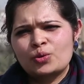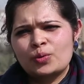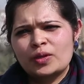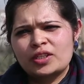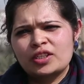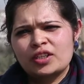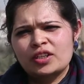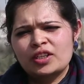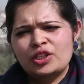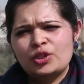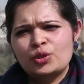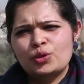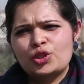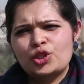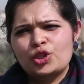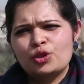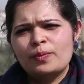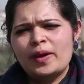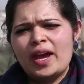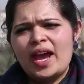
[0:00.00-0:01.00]
Twitter,
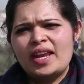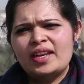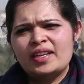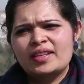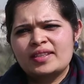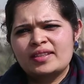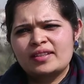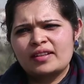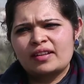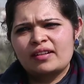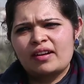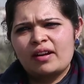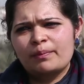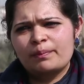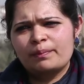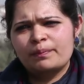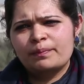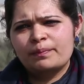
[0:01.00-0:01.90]
YouTube and Instagram.